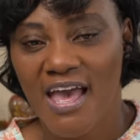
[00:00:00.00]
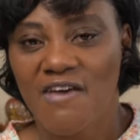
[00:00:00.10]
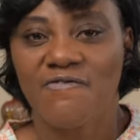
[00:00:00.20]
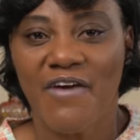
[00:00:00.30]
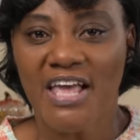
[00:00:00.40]

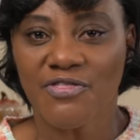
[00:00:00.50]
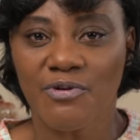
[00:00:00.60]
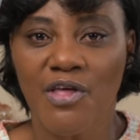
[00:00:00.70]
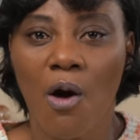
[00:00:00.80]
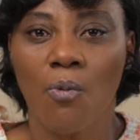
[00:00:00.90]
Faith
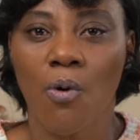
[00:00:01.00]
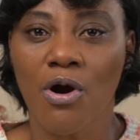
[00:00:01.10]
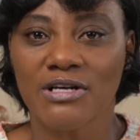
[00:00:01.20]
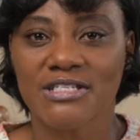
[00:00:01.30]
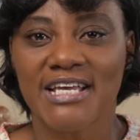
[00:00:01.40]
without
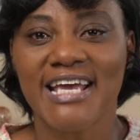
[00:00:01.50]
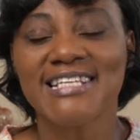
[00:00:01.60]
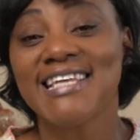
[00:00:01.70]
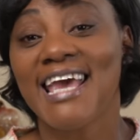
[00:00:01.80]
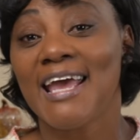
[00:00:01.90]
works
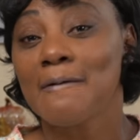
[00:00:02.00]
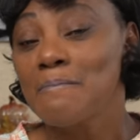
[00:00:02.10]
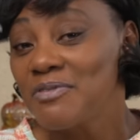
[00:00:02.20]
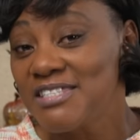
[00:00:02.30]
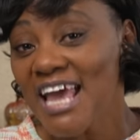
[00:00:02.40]
is a
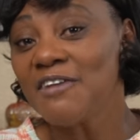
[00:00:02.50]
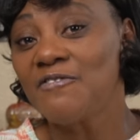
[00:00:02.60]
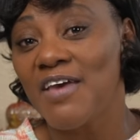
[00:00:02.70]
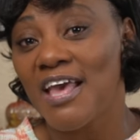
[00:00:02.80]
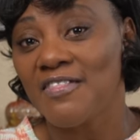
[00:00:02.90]
dead
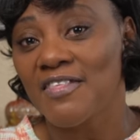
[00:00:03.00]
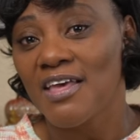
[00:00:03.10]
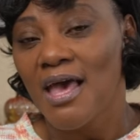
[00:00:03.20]
faith,